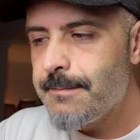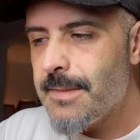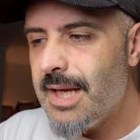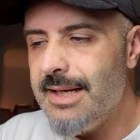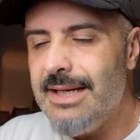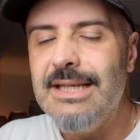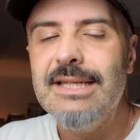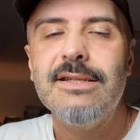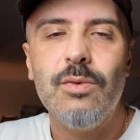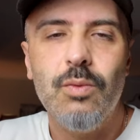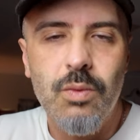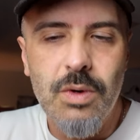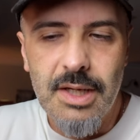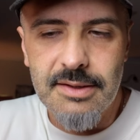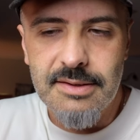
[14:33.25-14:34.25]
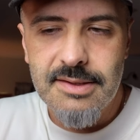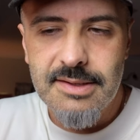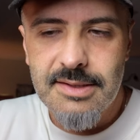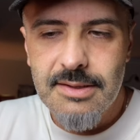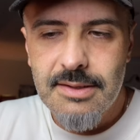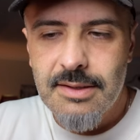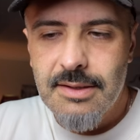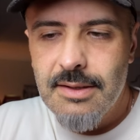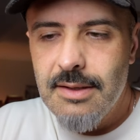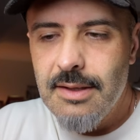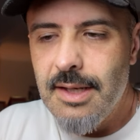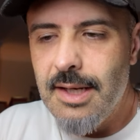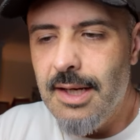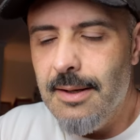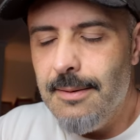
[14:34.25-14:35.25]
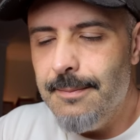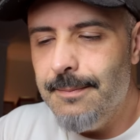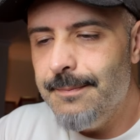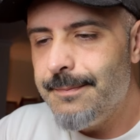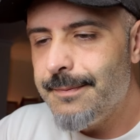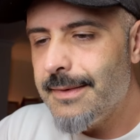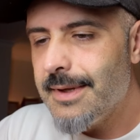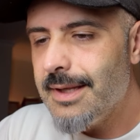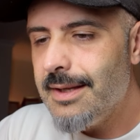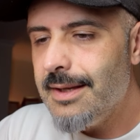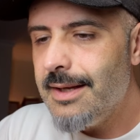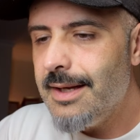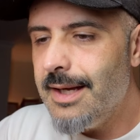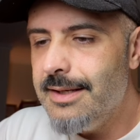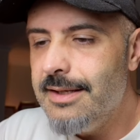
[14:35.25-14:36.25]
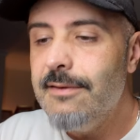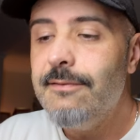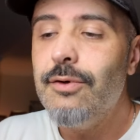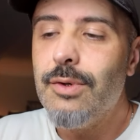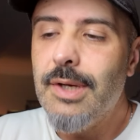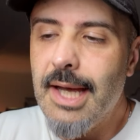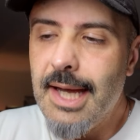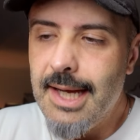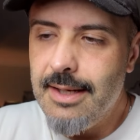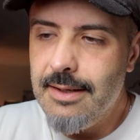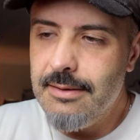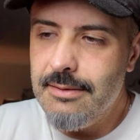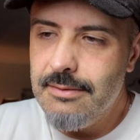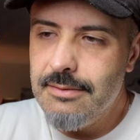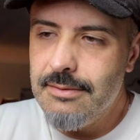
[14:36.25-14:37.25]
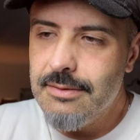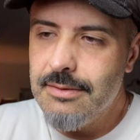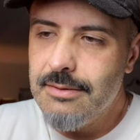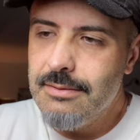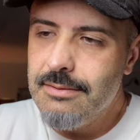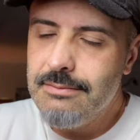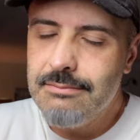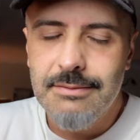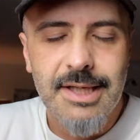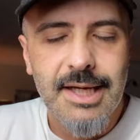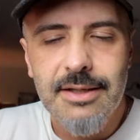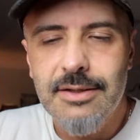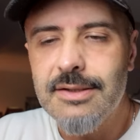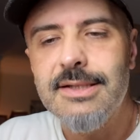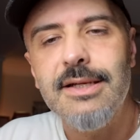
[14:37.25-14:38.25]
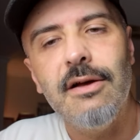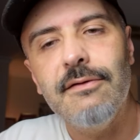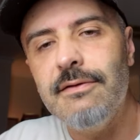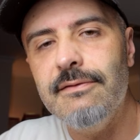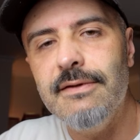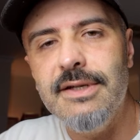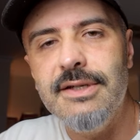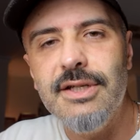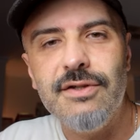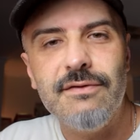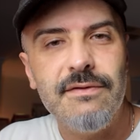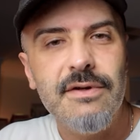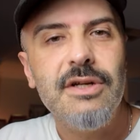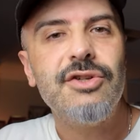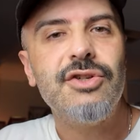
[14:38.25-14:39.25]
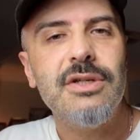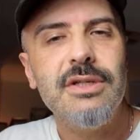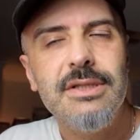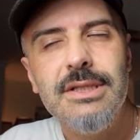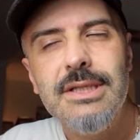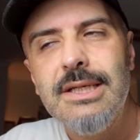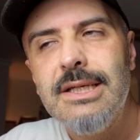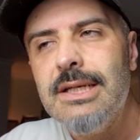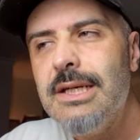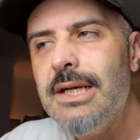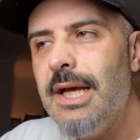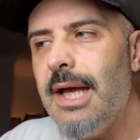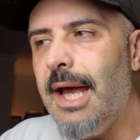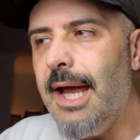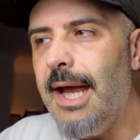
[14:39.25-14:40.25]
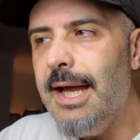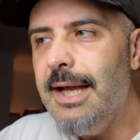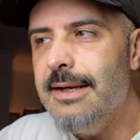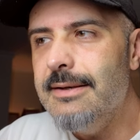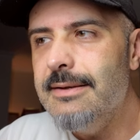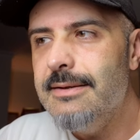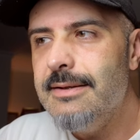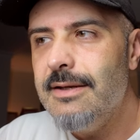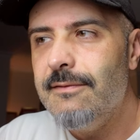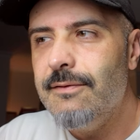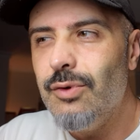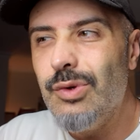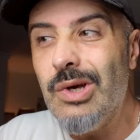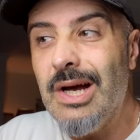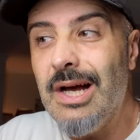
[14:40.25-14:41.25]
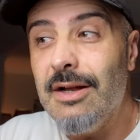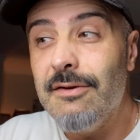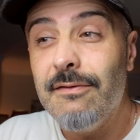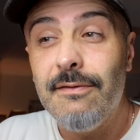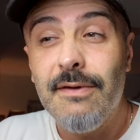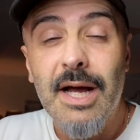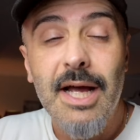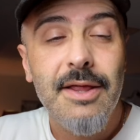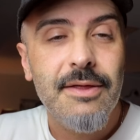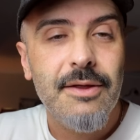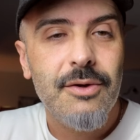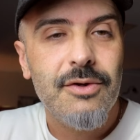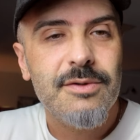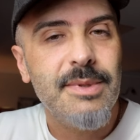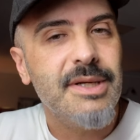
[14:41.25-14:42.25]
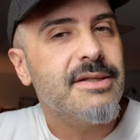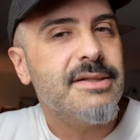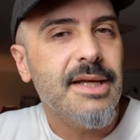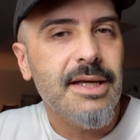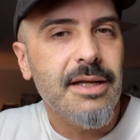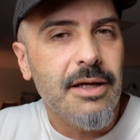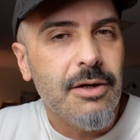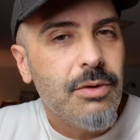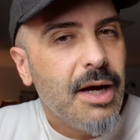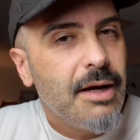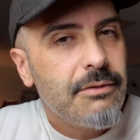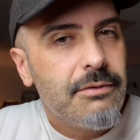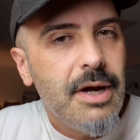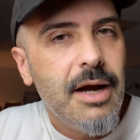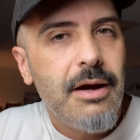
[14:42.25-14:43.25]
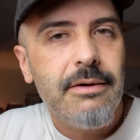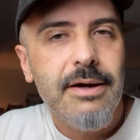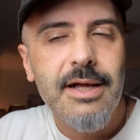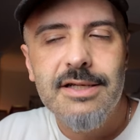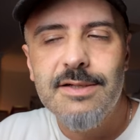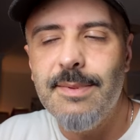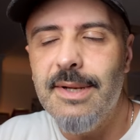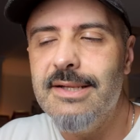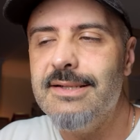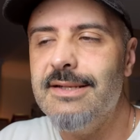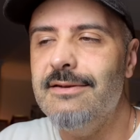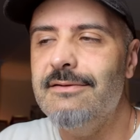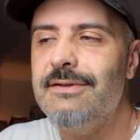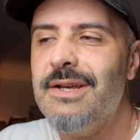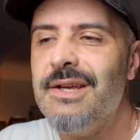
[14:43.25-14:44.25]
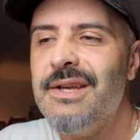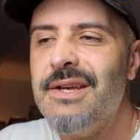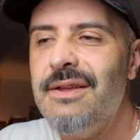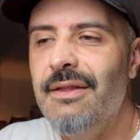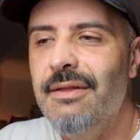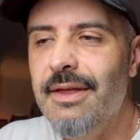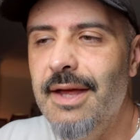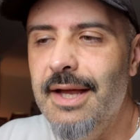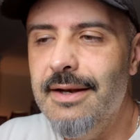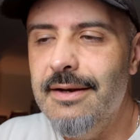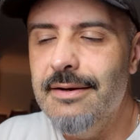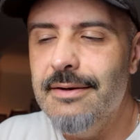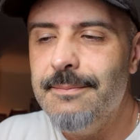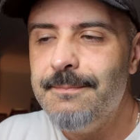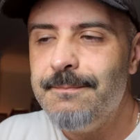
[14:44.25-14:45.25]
at least once. Um, and if you can, get yourself a vintage version. And if you can't find those because they're getting quite rare and expensive, then